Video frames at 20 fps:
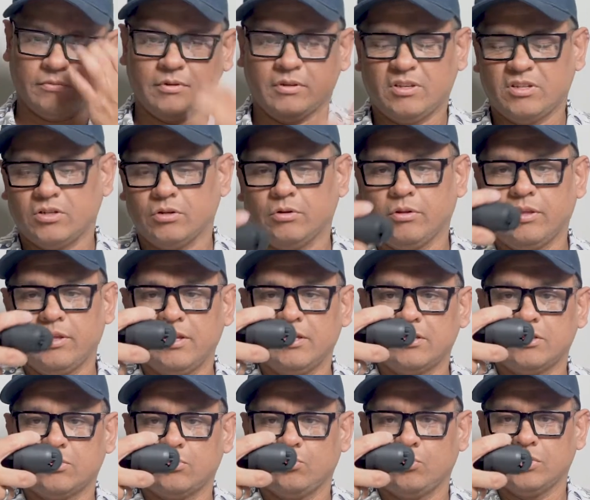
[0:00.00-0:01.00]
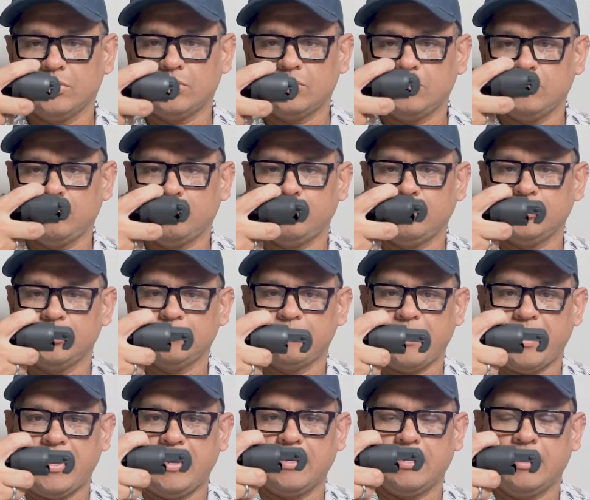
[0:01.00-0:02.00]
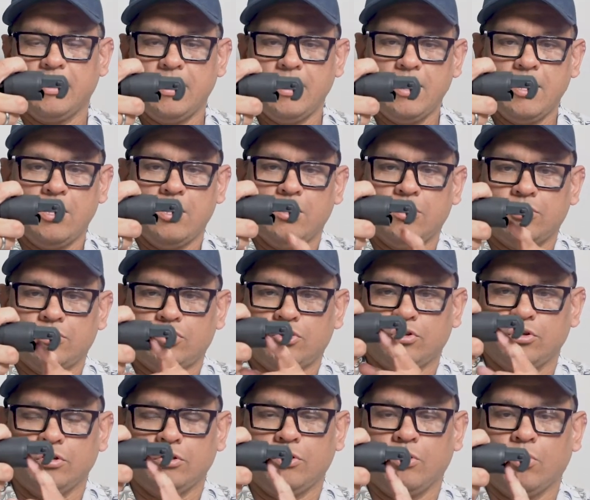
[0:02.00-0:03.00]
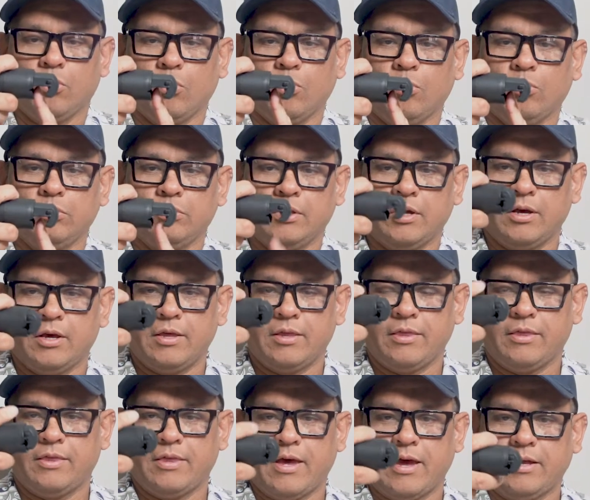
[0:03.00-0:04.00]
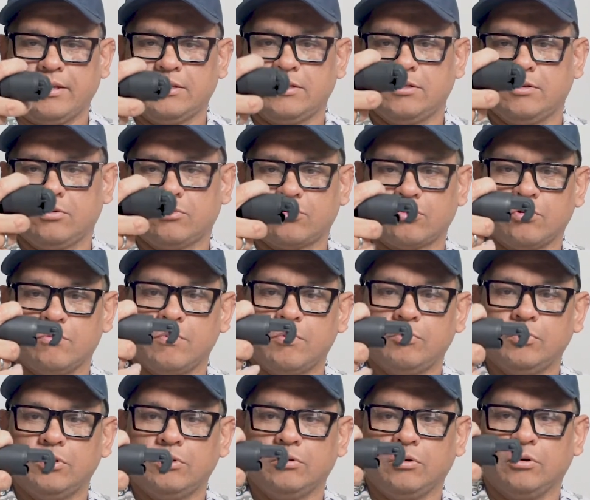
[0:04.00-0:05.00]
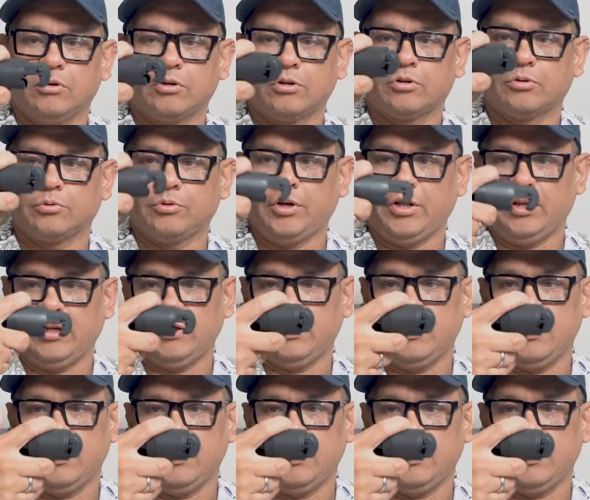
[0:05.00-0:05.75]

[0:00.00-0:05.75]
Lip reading: So this, what you push back, should hold that Chroma Blue or green.